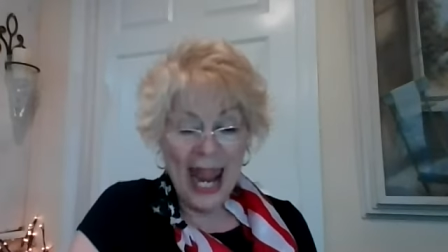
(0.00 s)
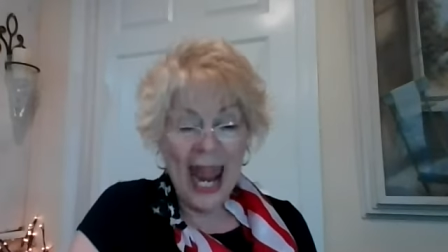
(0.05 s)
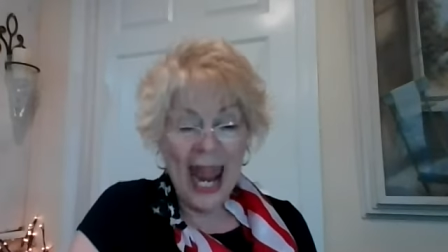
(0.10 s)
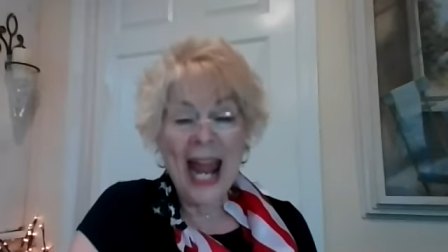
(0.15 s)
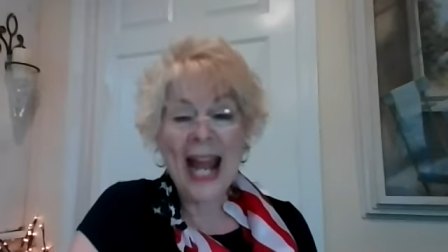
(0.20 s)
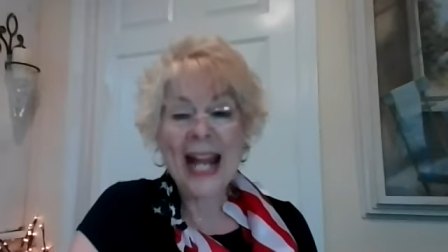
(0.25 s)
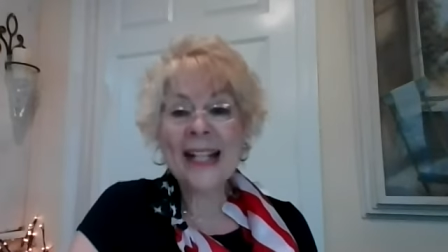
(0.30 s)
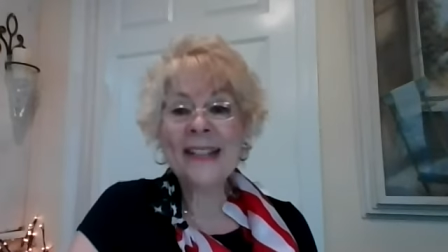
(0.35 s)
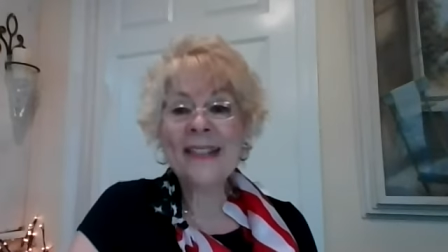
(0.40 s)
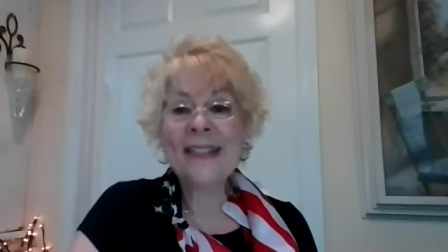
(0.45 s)

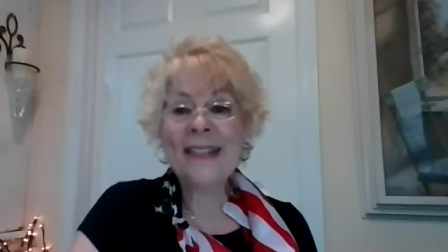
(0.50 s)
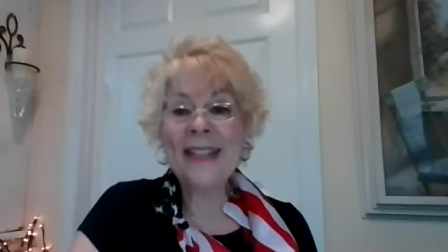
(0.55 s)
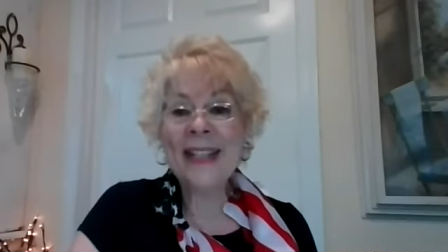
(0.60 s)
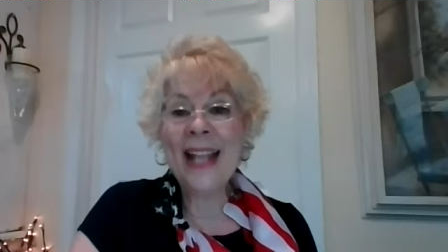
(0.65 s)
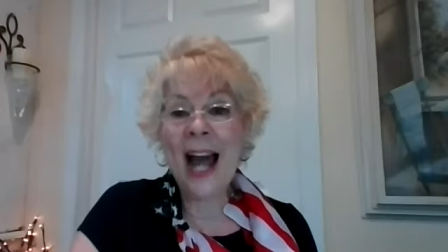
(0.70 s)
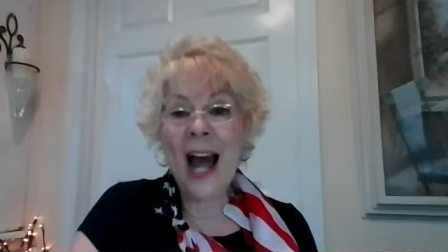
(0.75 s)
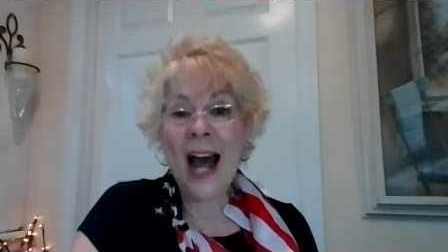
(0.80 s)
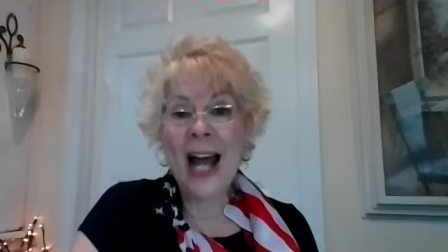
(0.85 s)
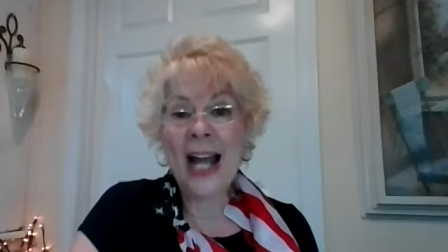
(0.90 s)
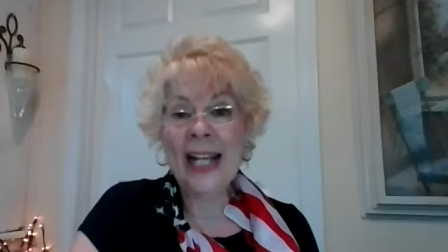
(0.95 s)
Acts
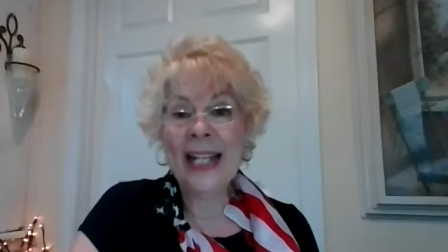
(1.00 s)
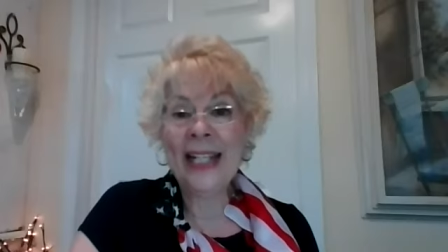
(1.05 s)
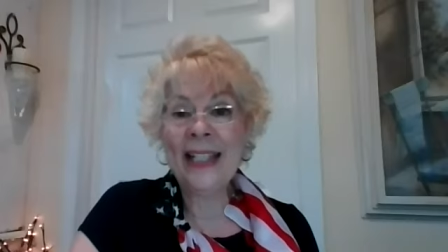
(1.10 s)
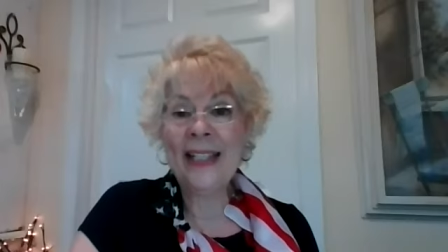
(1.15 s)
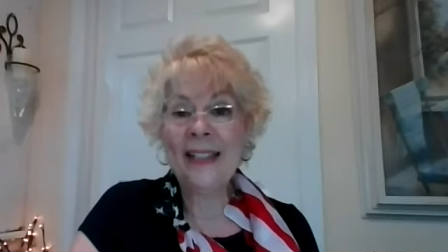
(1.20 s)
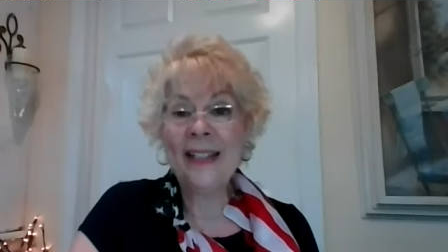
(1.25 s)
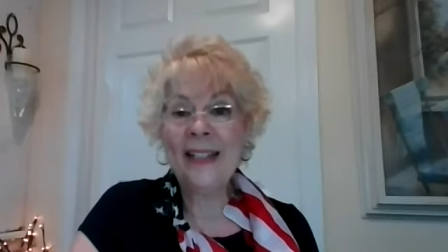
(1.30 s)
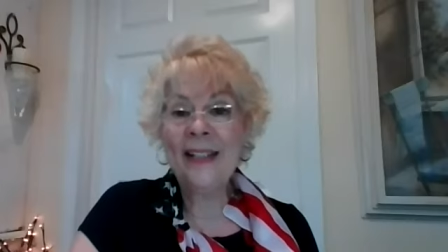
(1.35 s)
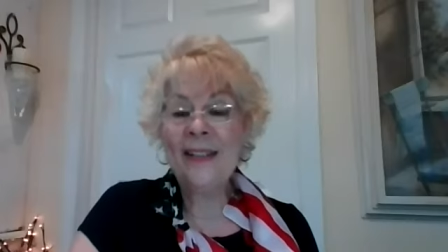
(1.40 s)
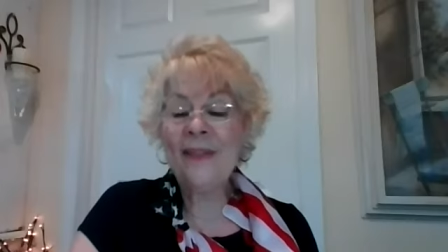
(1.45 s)

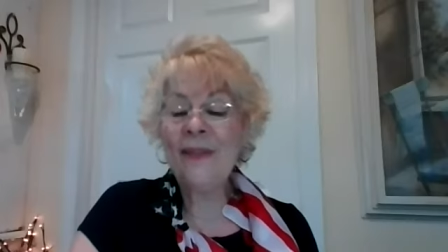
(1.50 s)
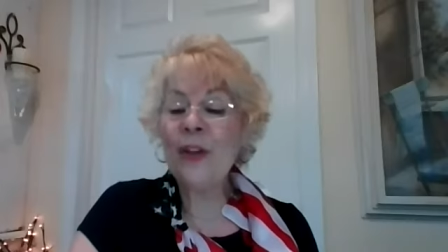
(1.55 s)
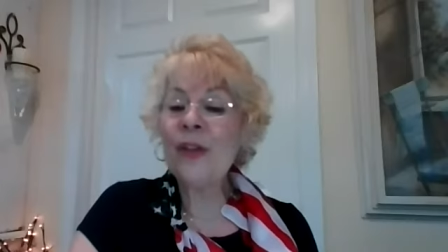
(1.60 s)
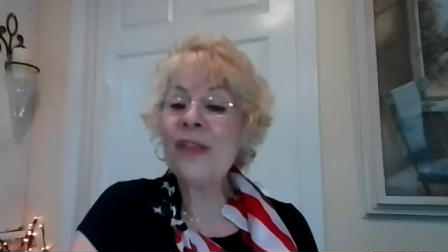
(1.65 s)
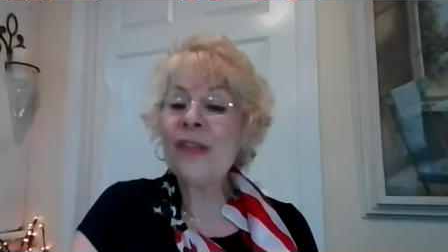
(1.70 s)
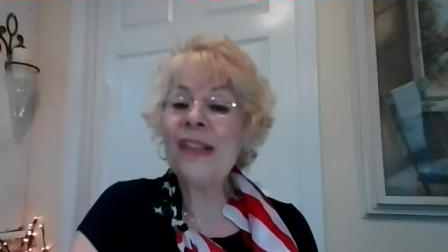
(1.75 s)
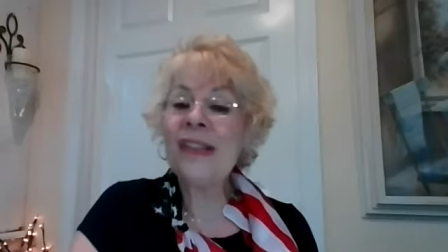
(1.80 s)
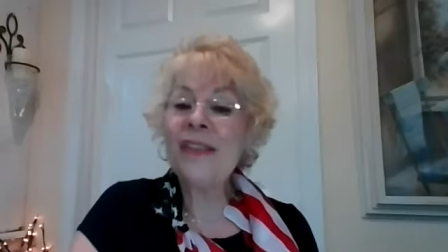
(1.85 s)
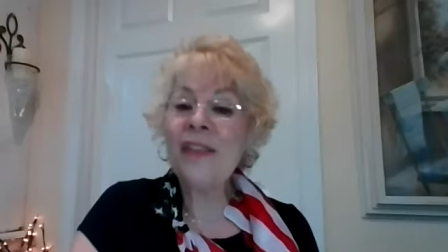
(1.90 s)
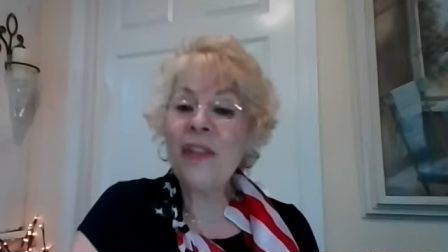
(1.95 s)
9,
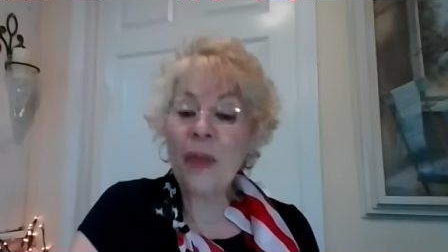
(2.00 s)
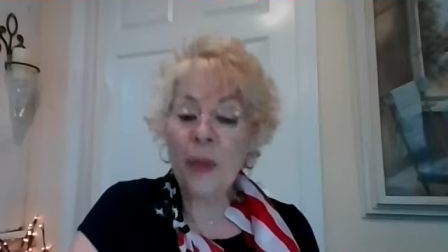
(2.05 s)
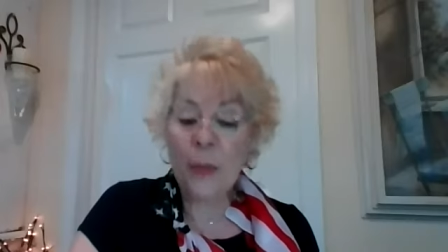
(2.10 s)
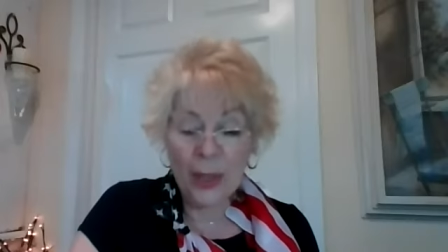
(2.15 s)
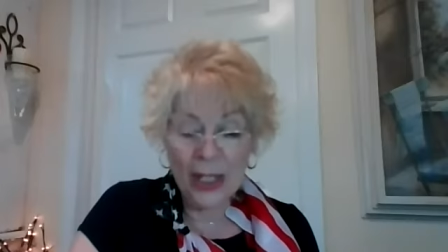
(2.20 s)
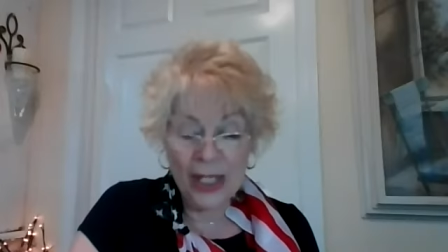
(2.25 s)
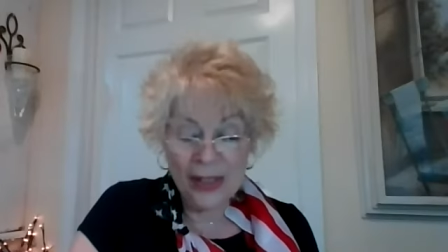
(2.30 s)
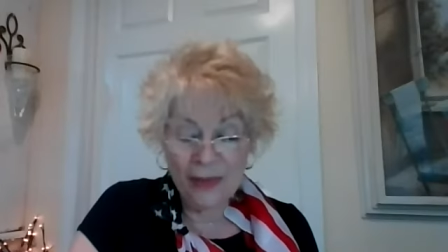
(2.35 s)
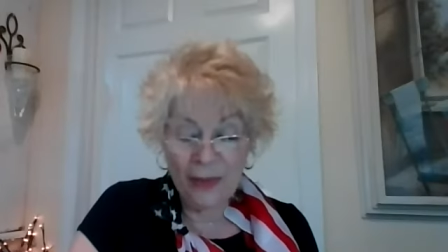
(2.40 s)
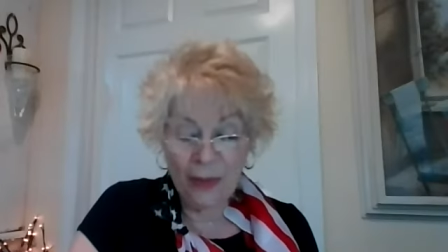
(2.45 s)
verses
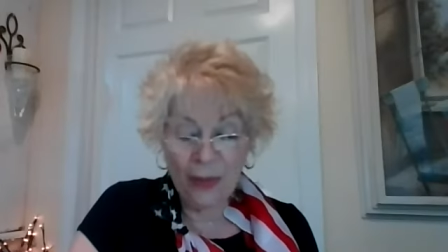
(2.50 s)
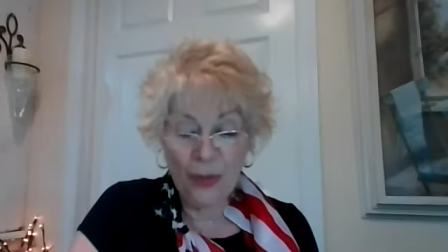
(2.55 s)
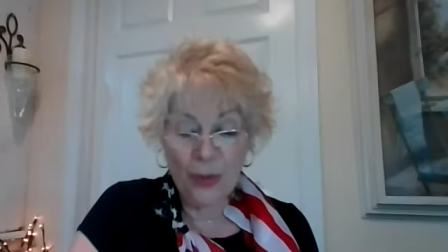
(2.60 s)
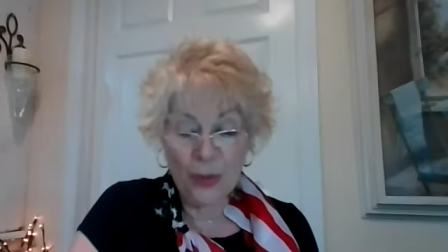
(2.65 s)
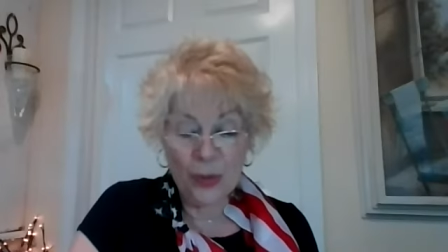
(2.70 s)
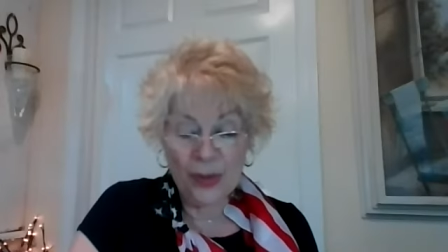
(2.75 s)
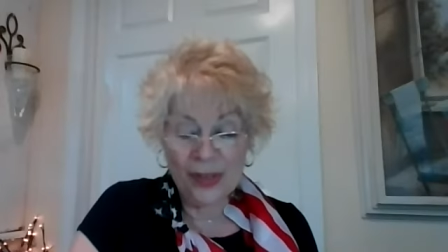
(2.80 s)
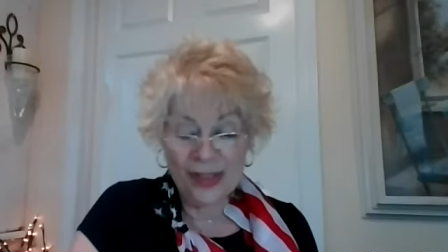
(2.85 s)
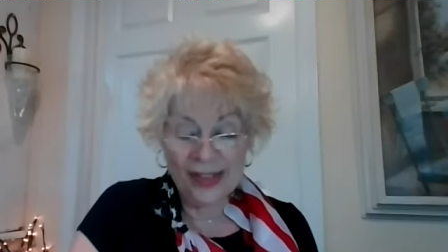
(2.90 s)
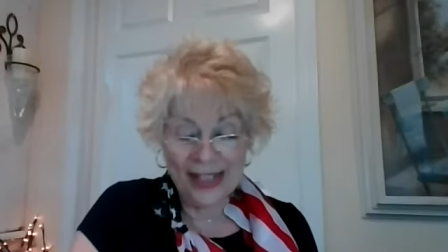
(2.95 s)
three
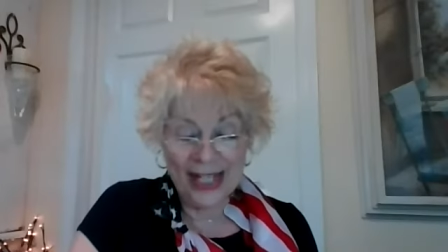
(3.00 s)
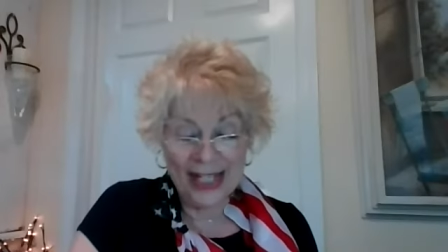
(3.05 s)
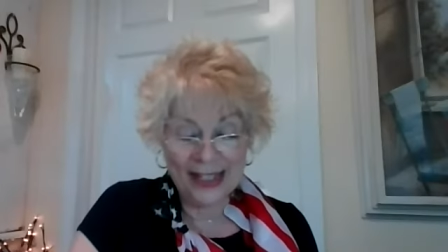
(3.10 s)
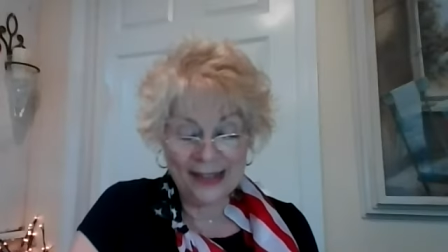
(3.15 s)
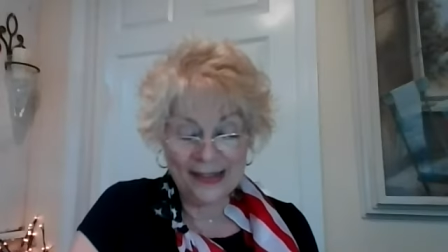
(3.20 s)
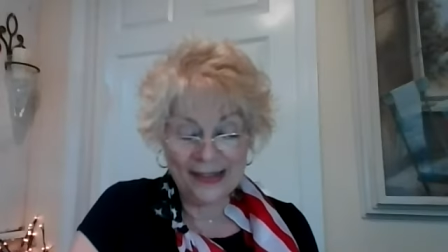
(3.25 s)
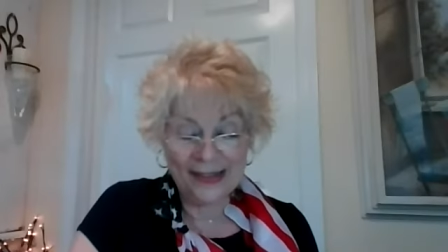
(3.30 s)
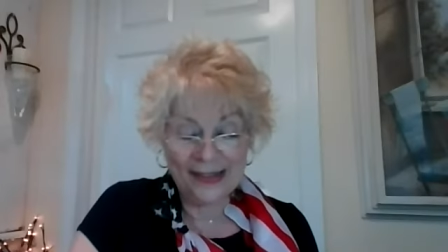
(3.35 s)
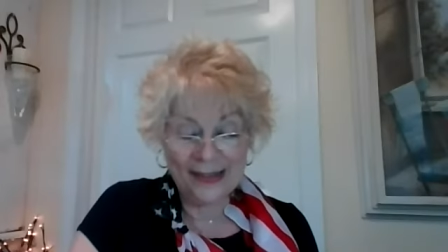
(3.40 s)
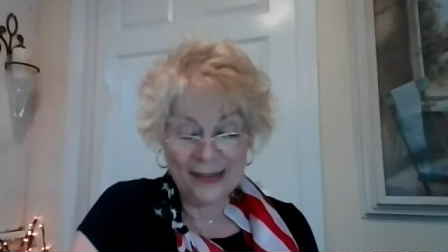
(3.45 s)
through
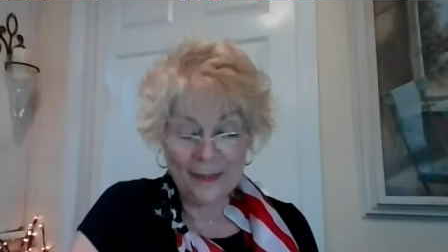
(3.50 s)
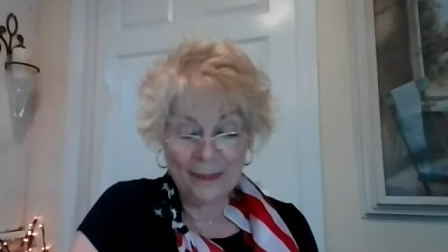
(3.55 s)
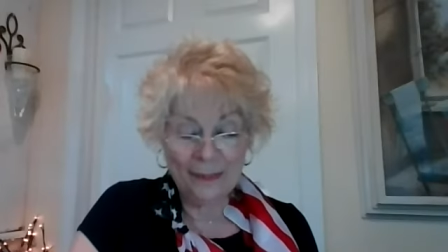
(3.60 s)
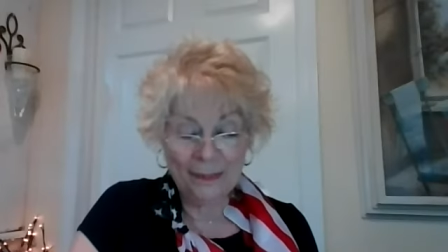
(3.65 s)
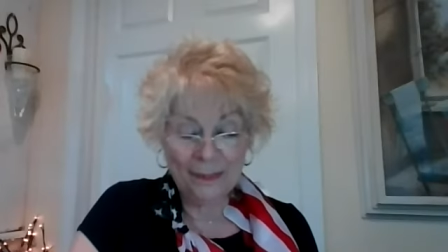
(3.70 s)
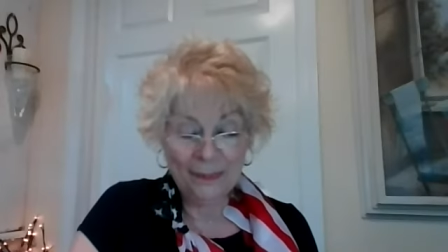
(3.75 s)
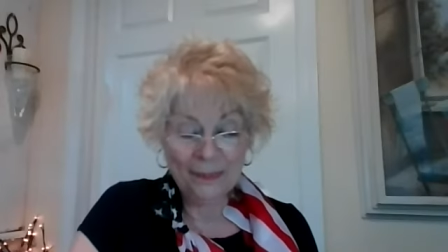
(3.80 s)
six.